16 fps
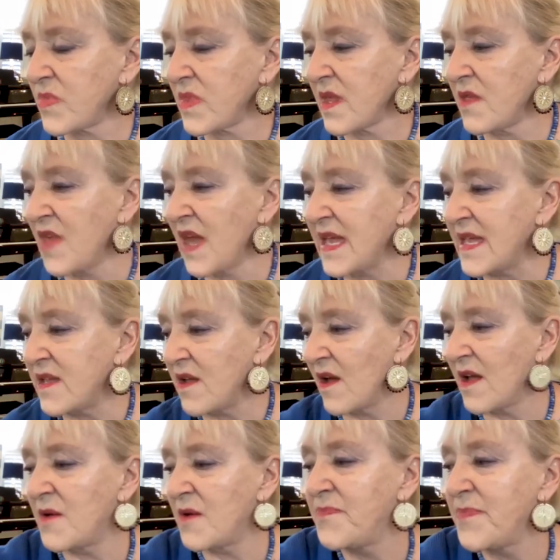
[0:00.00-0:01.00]
They,
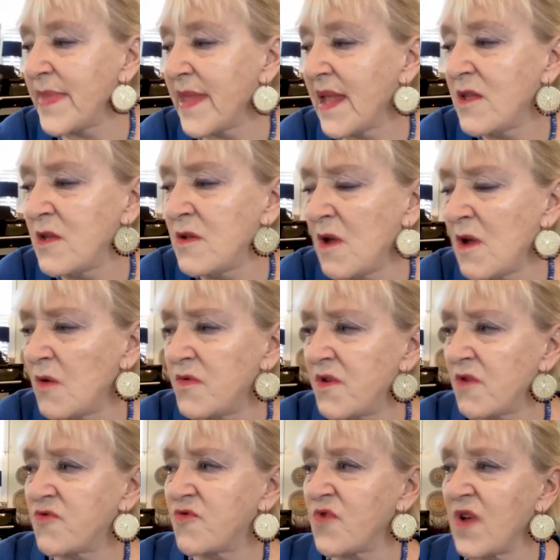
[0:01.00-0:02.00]

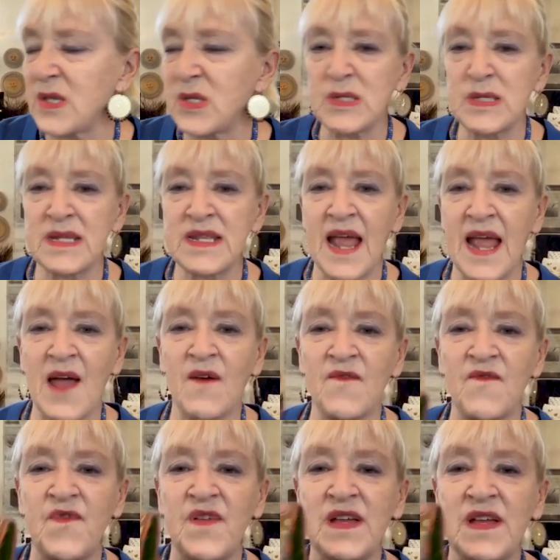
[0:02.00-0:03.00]
their dresses and
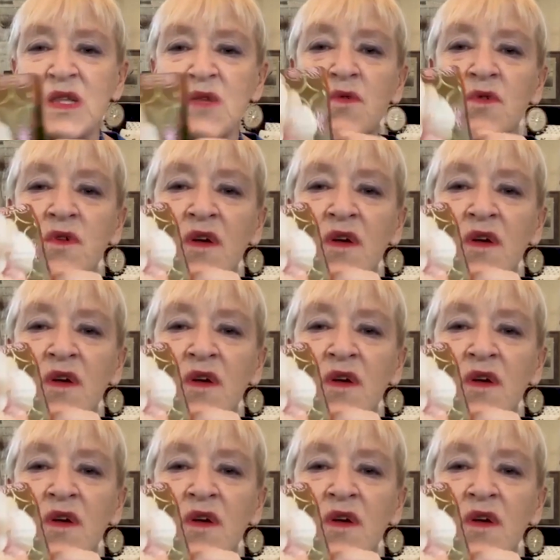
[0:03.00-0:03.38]
outfits were